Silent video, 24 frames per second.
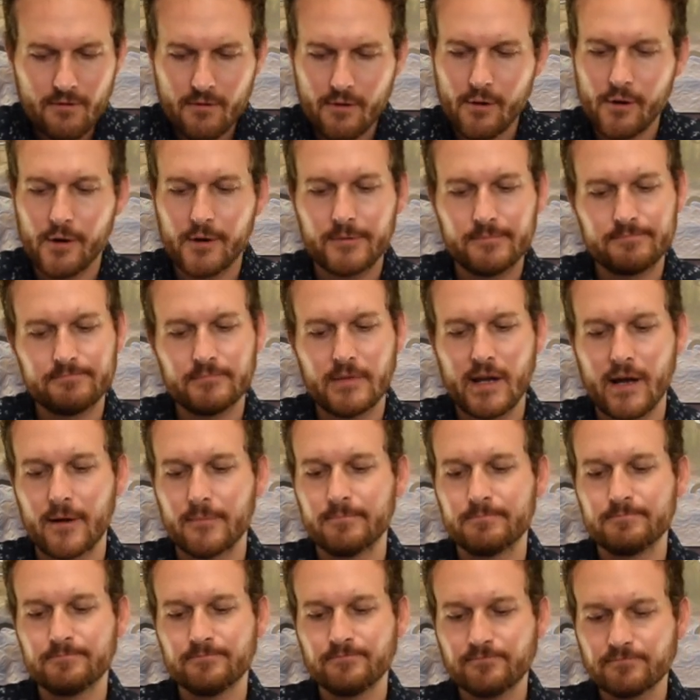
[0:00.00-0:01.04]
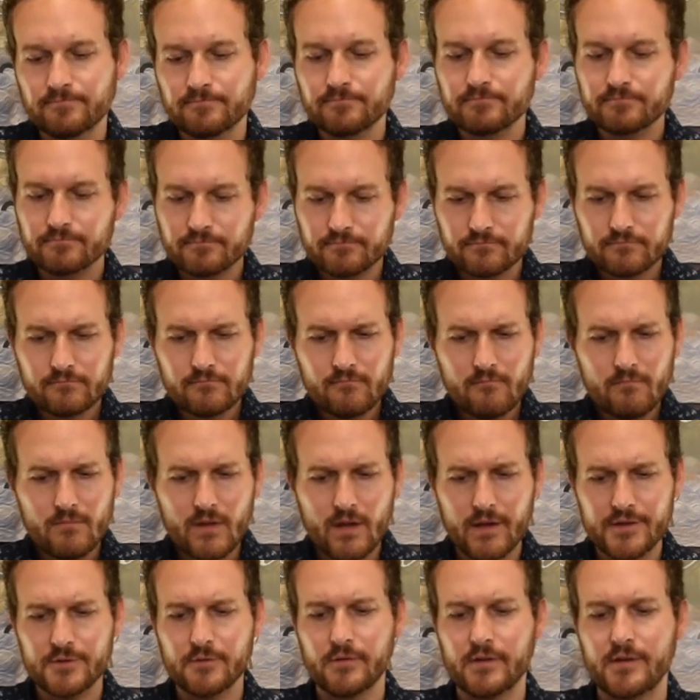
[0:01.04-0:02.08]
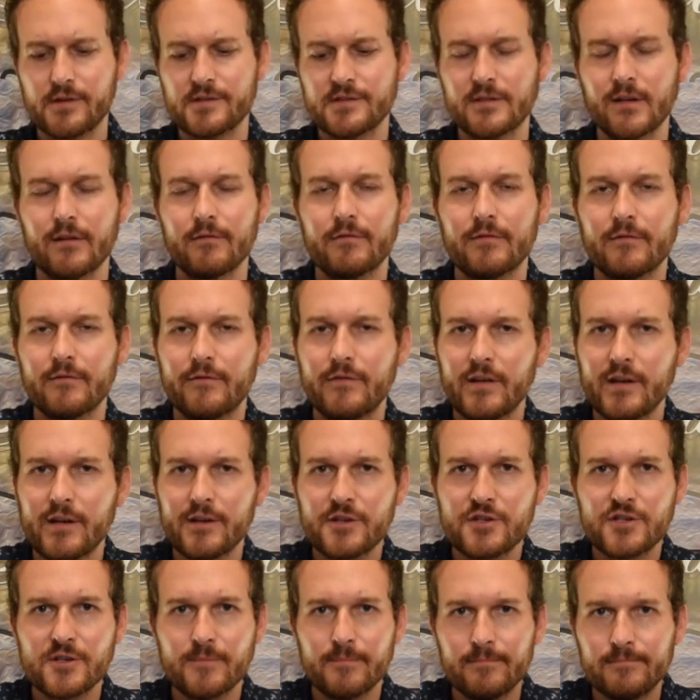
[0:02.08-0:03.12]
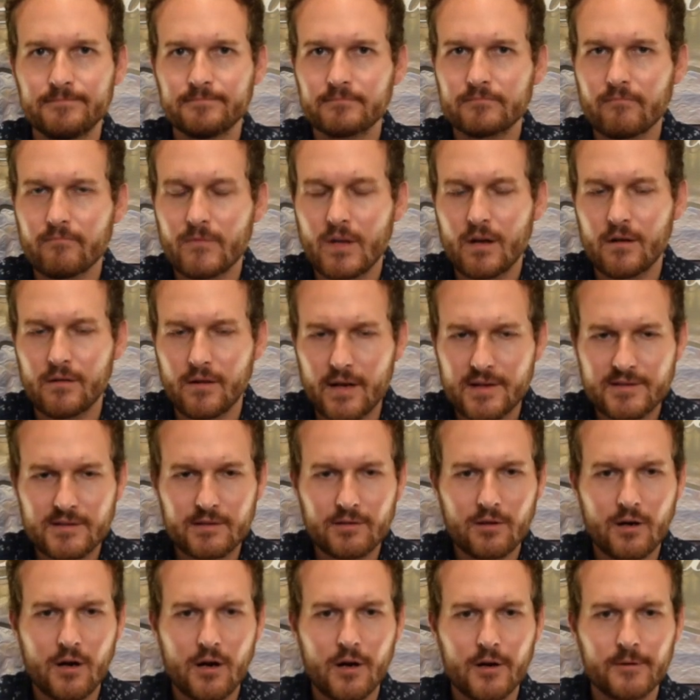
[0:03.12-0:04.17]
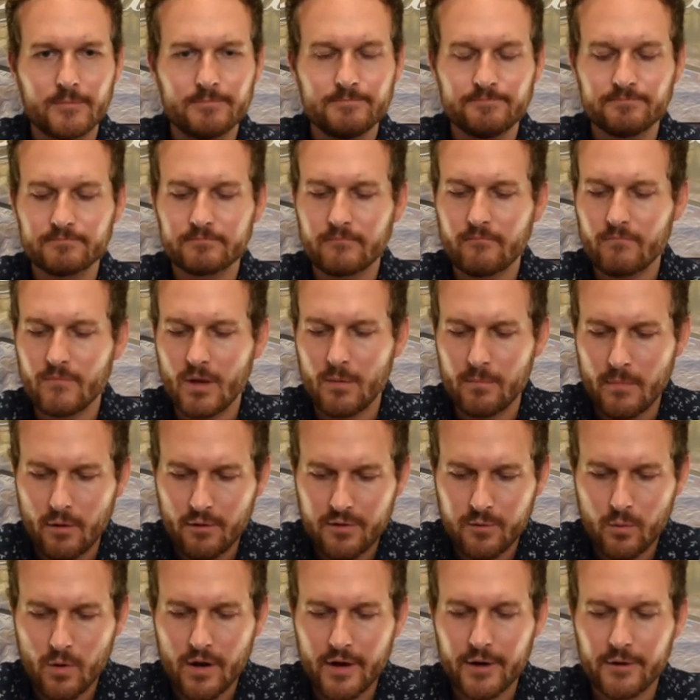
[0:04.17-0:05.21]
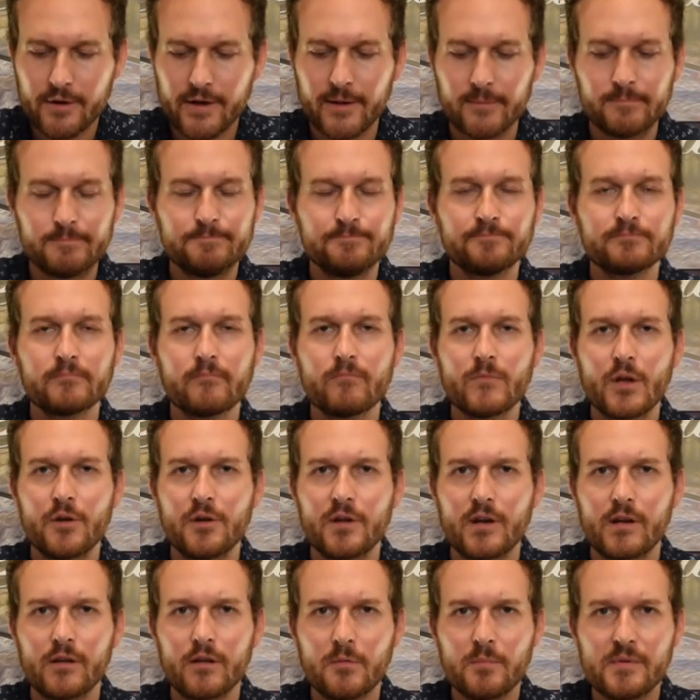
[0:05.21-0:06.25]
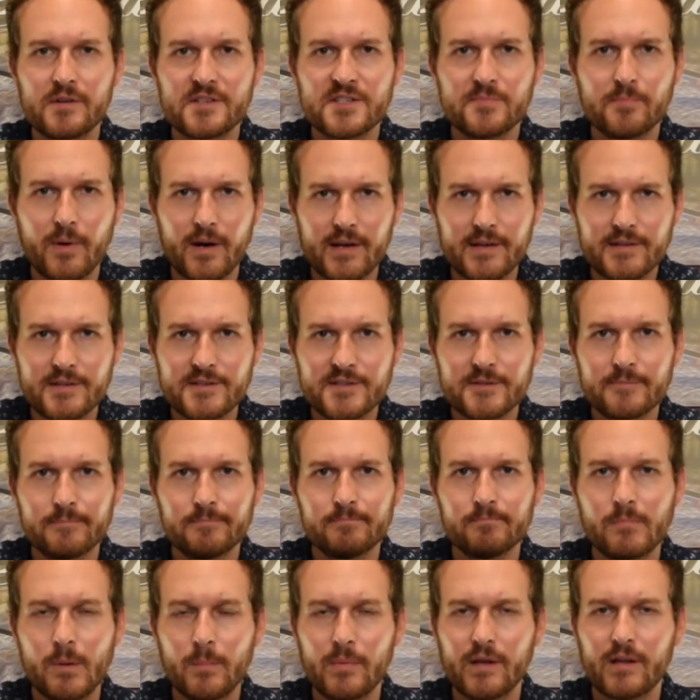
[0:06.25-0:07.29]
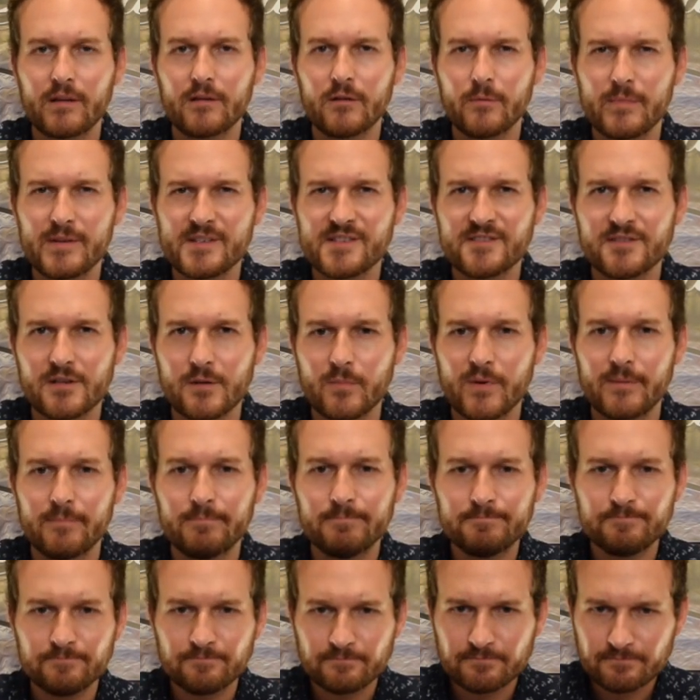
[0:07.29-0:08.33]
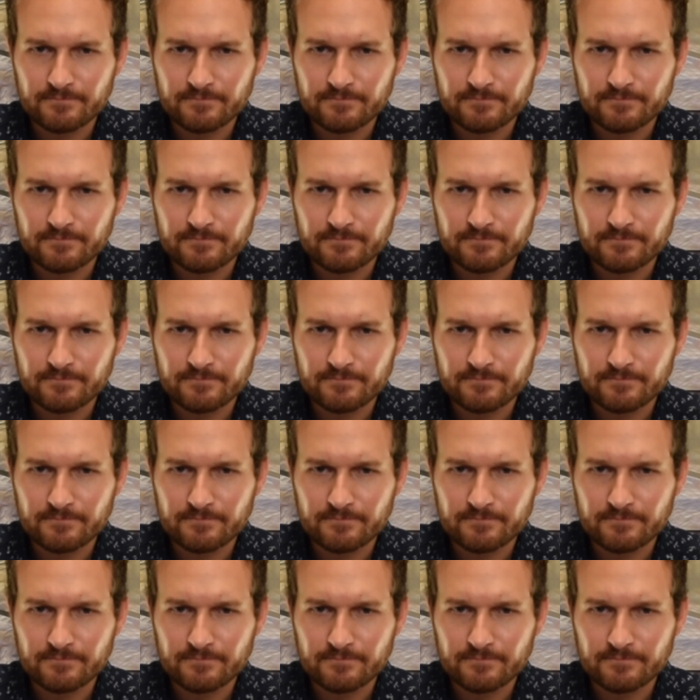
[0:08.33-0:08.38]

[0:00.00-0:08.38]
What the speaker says: Oh, yeah, that's really good stuff. Finish, nice and long, mouth-watering, you get a little bit of spice, maybe like a little bit of cinnamon.